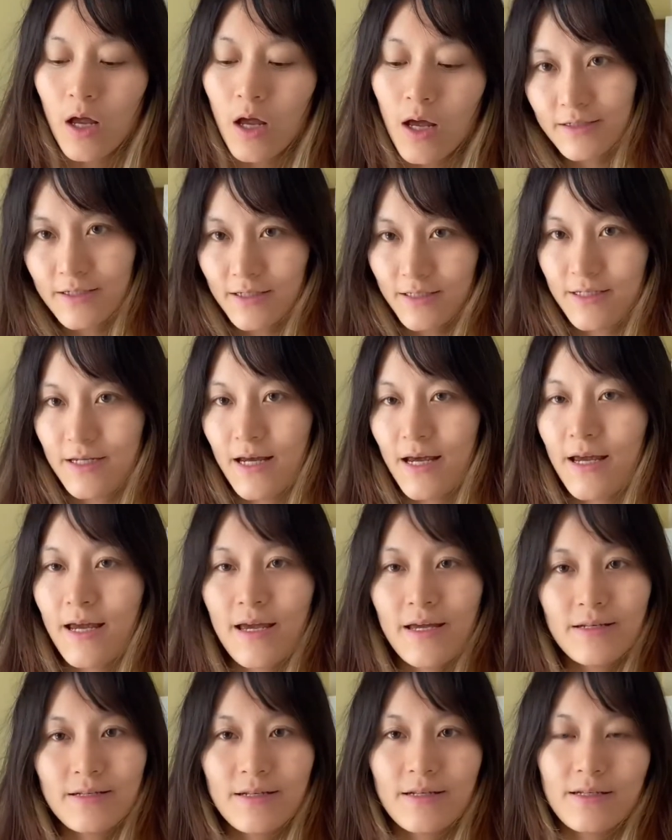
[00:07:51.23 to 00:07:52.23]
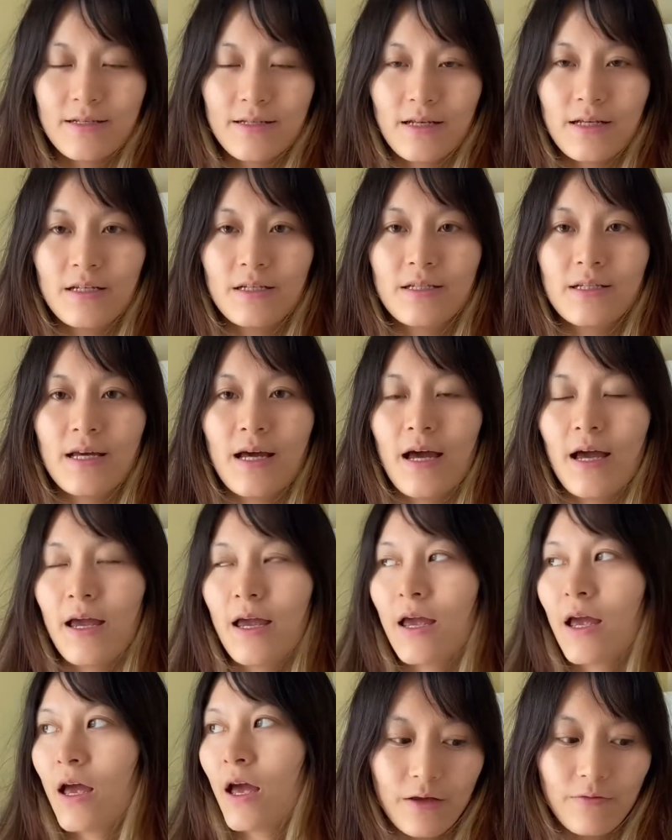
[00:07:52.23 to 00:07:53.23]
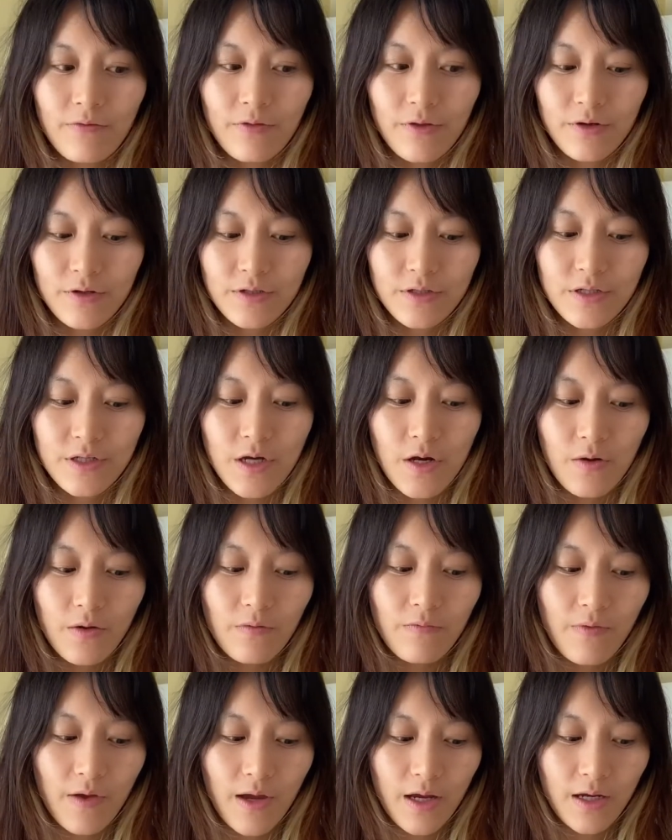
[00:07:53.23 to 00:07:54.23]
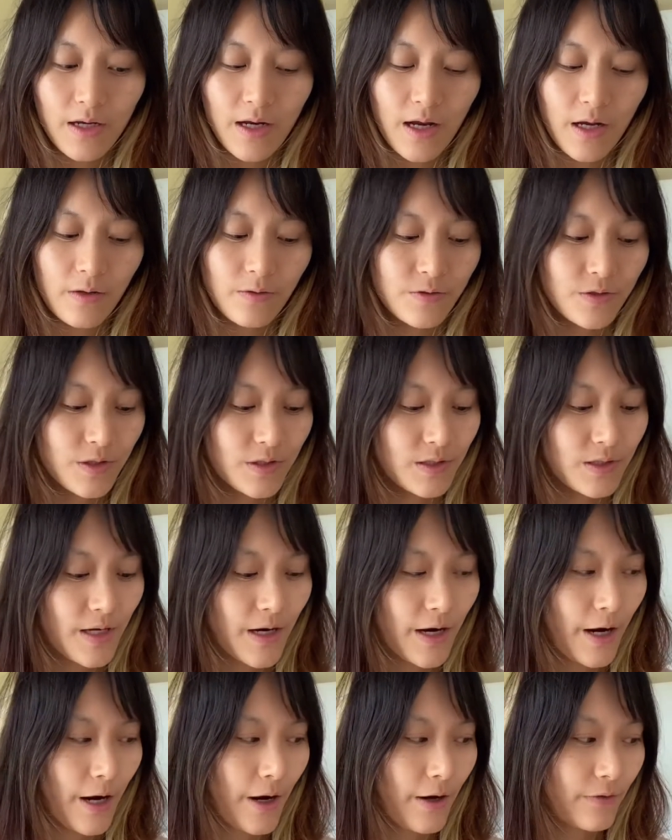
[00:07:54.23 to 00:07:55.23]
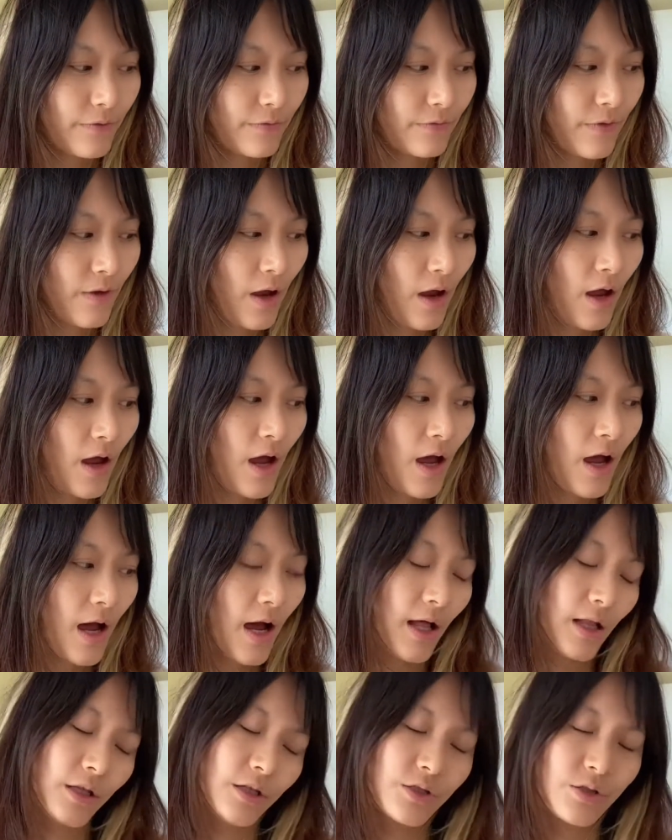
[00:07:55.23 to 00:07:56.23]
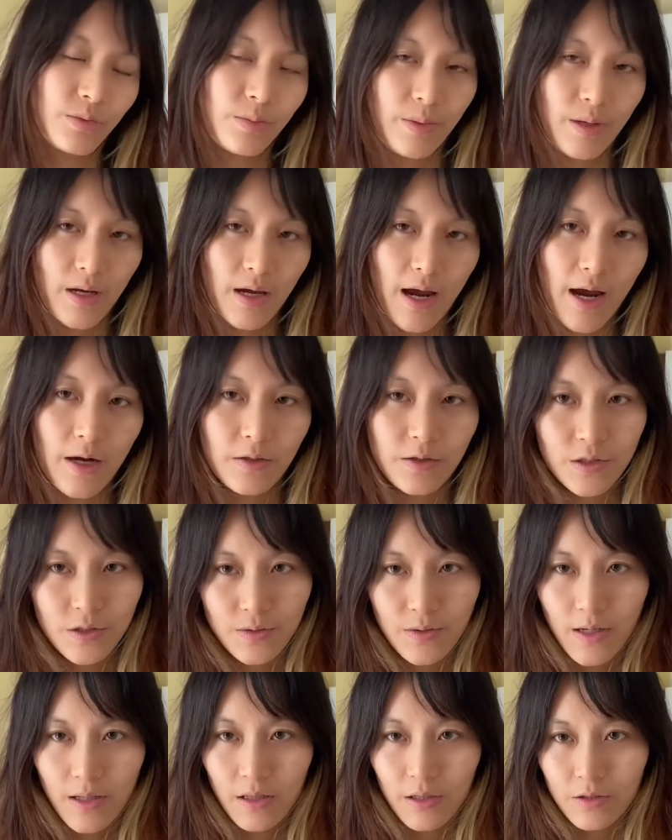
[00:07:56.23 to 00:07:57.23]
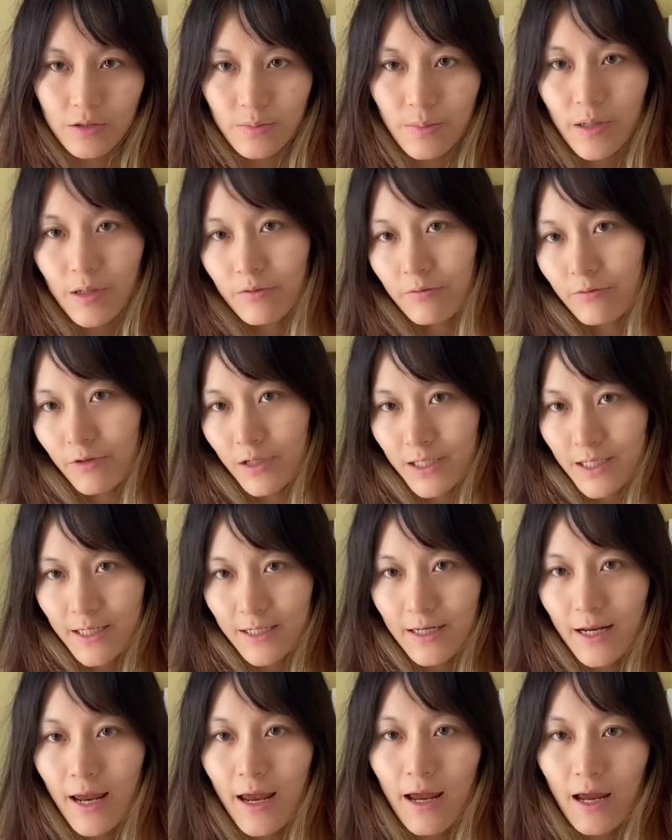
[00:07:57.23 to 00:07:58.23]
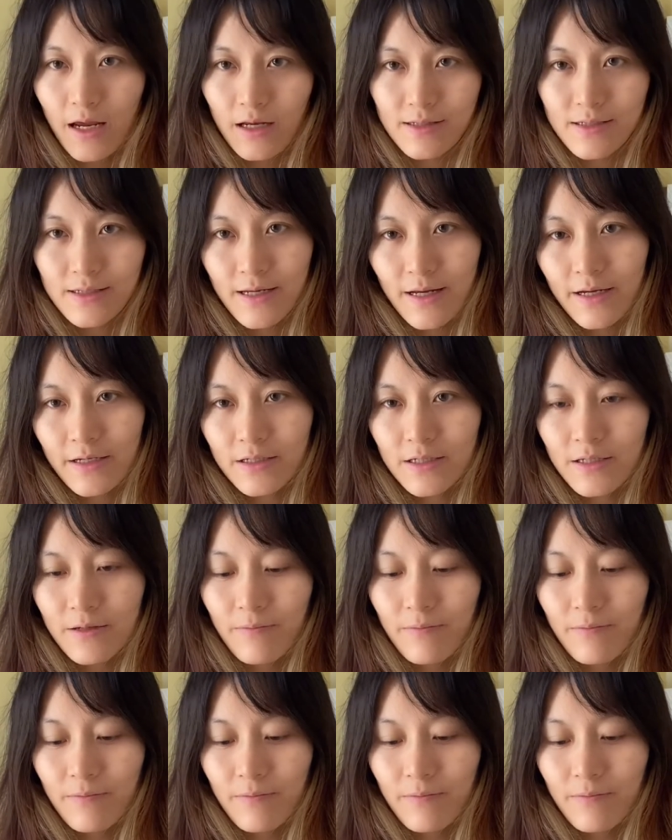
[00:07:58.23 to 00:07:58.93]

Today is a sunny day. If there's no event, I'll just have a little bit, I'll do a little bit reading instead.